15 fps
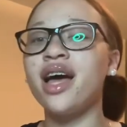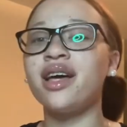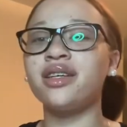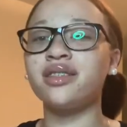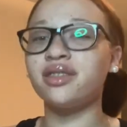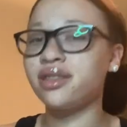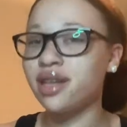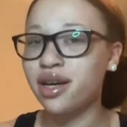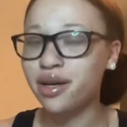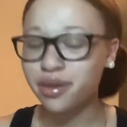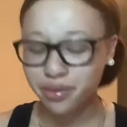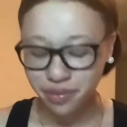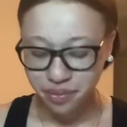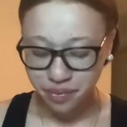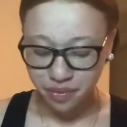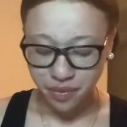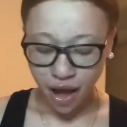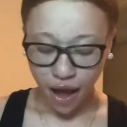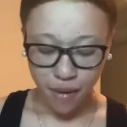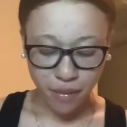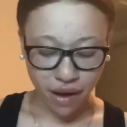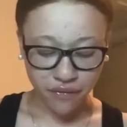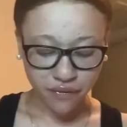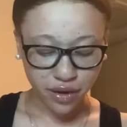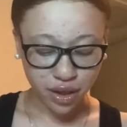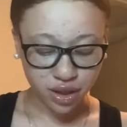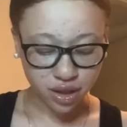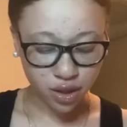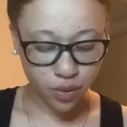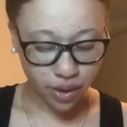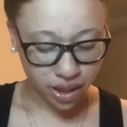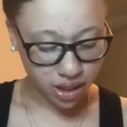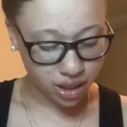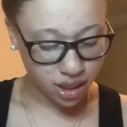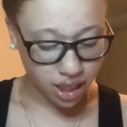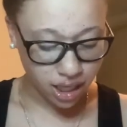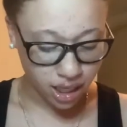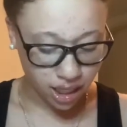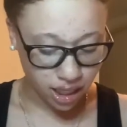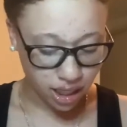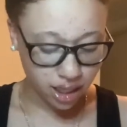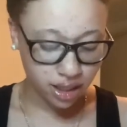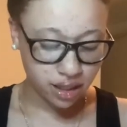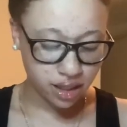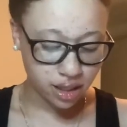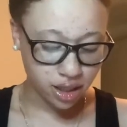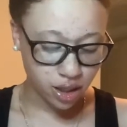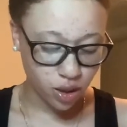So my first question is,